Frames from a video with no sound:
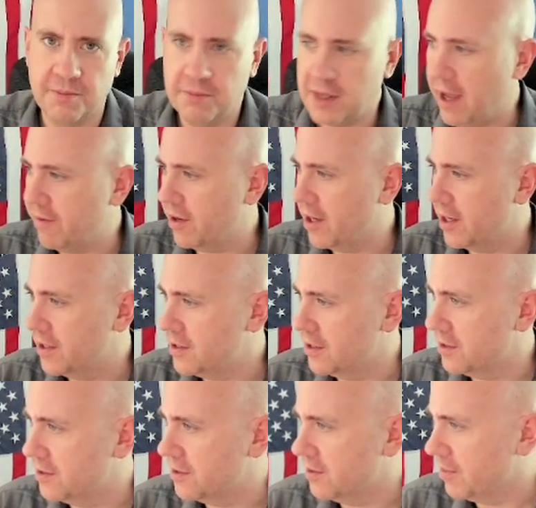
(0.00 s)
caveats
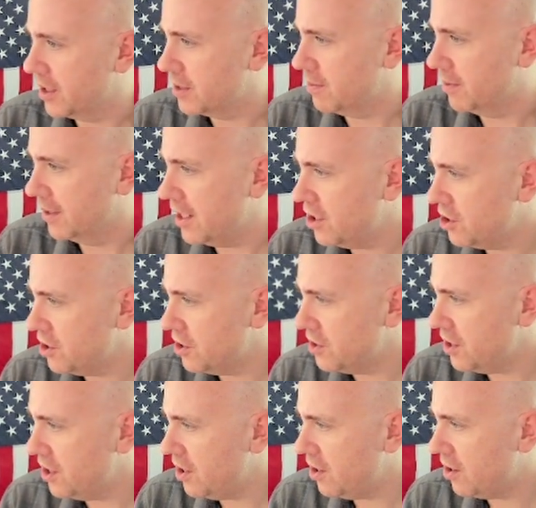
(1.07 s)
and some
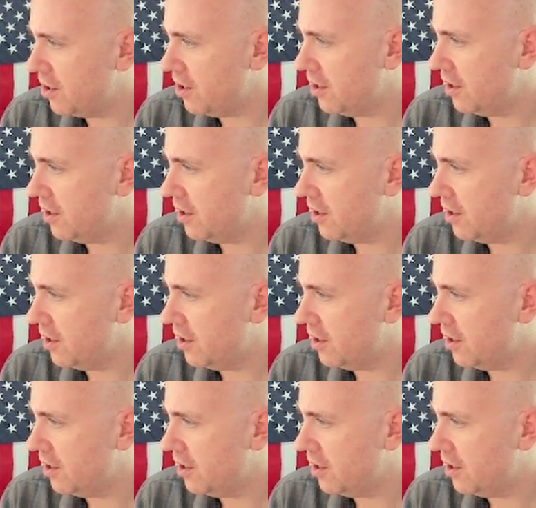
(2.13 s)
explanations here.